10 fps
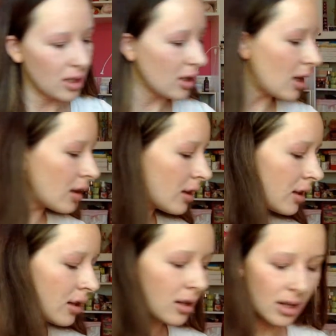
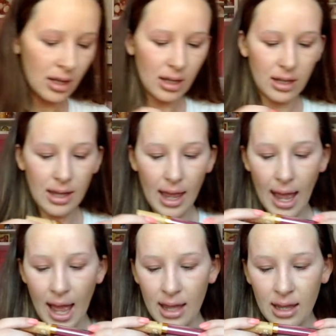color.
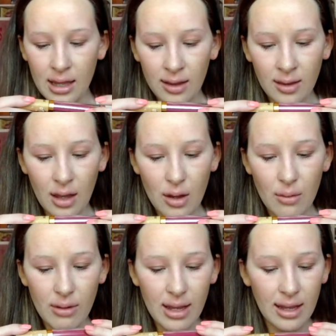Yeah.
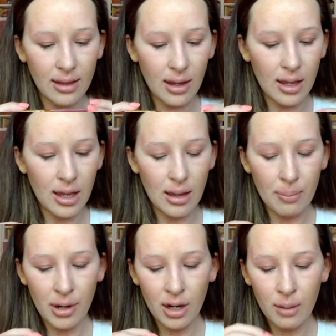So it's a
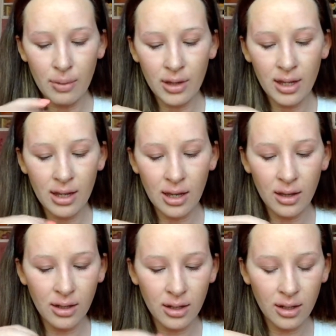purpley
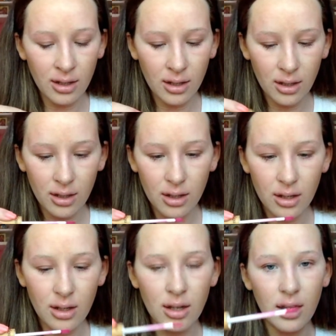color.
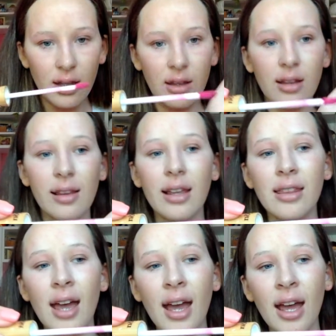Looks like
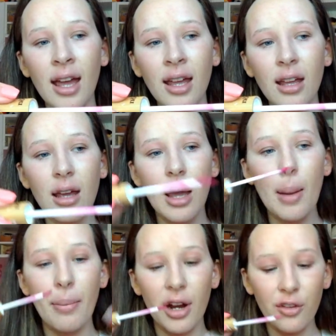that.
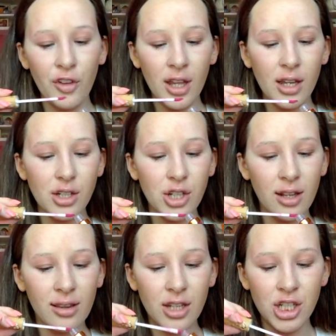Perfect
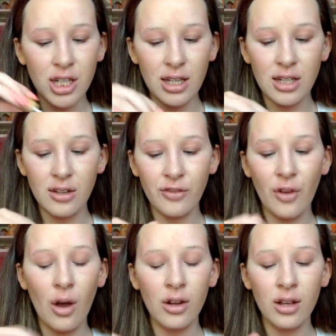transition into fall